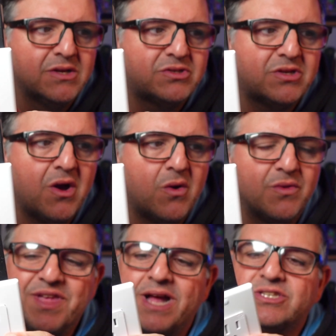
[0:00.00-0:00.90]
So
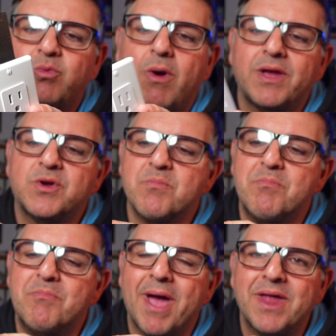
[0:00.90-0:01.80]
that's why you're
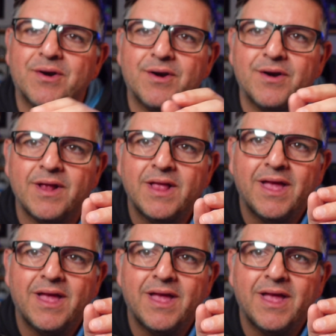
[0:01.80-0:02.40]
better